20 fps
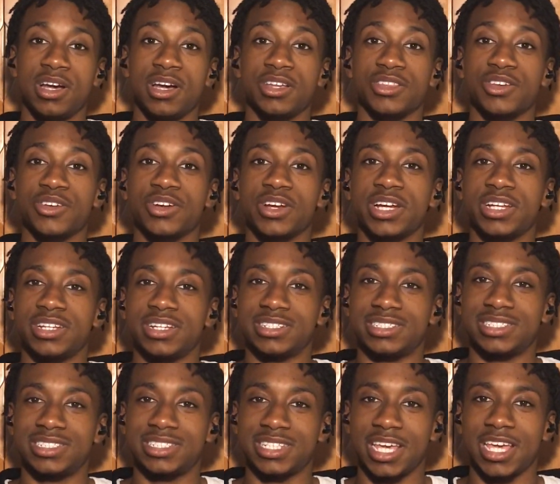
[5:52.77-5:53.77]
they're in the
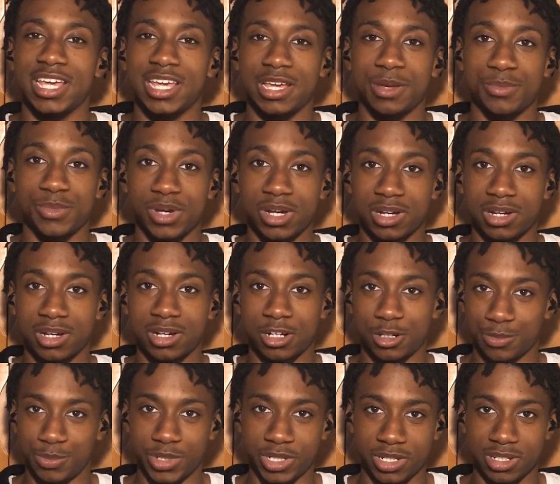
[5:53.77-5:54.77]
same
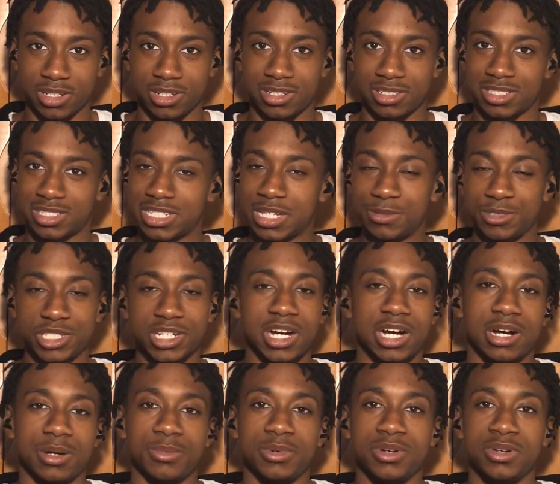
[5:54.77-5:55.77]
company, same
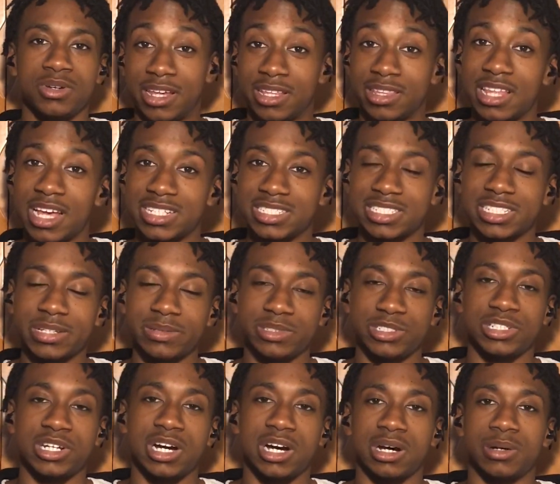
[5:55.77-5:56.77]
job. In that same
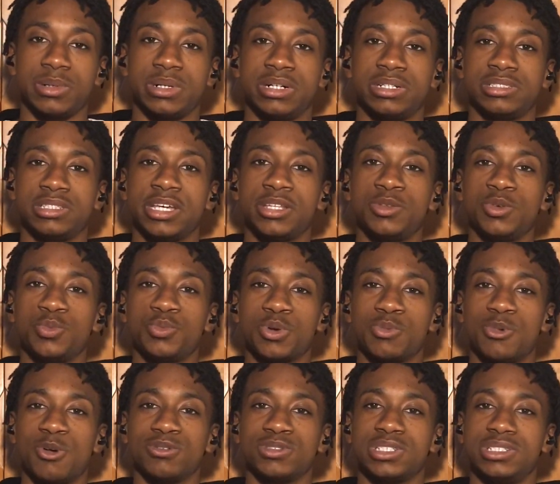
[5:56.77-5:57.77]
job, they do
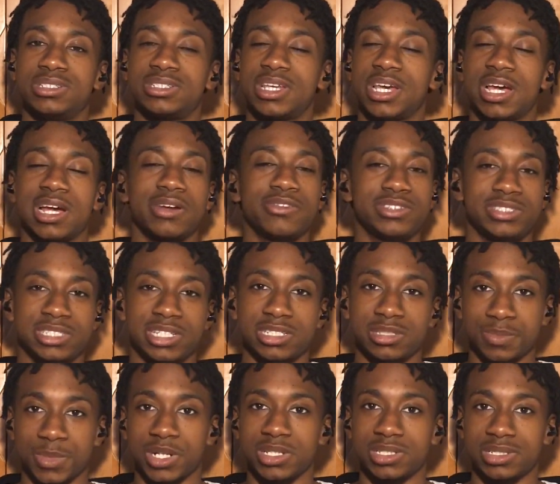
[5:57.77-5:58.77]
promotions every 6
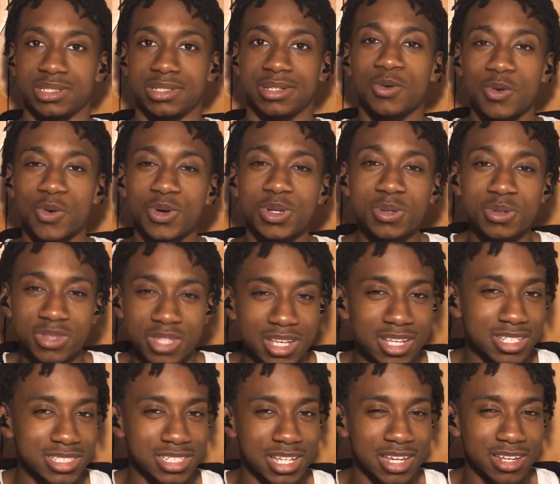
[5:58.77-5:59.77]
months. Who do you think
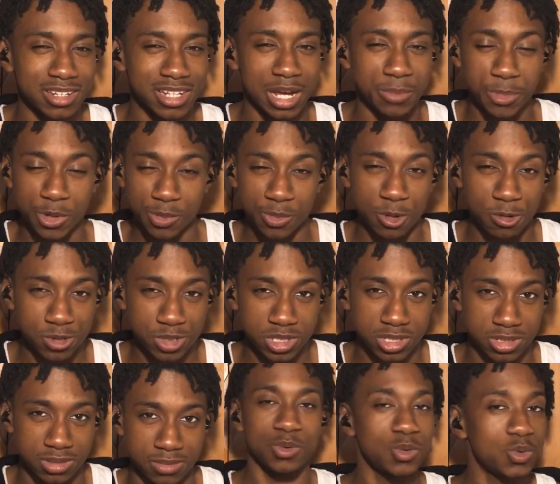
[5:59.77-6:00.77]
is getting that
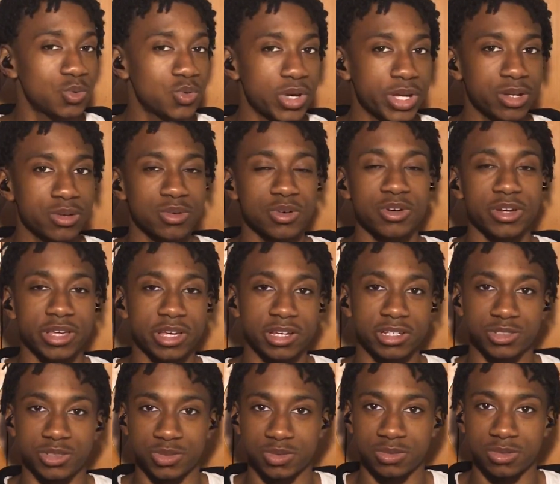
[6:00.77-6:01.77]
promotion? Ugwe or
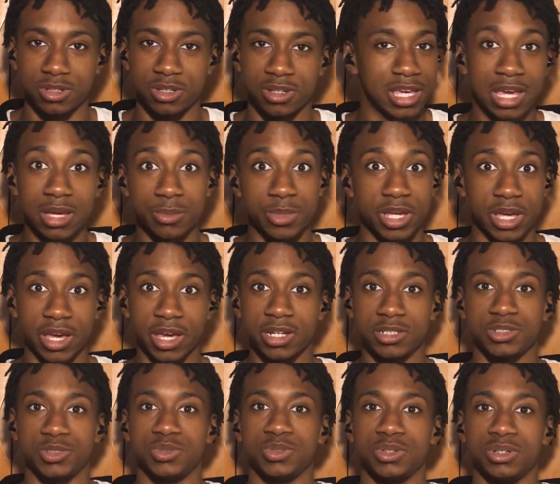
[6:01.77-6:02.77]
Andrew? Can't be
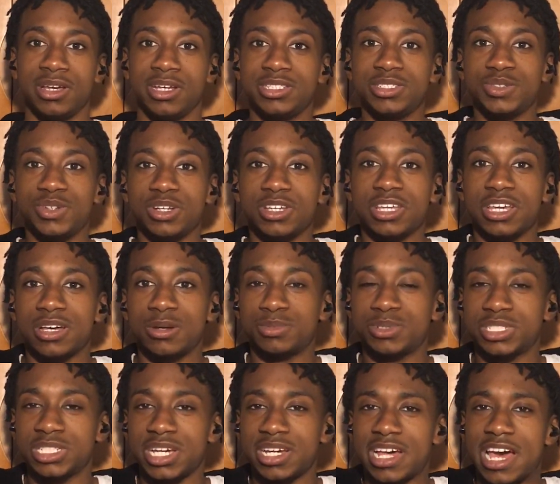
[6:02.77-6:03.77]
Andrew. He's going to get
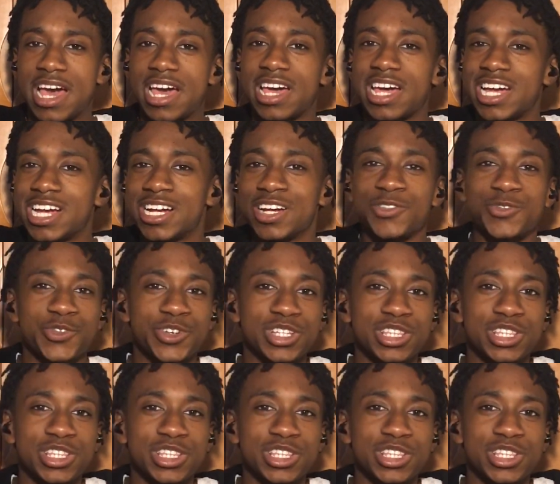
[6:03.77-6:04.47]
upset at every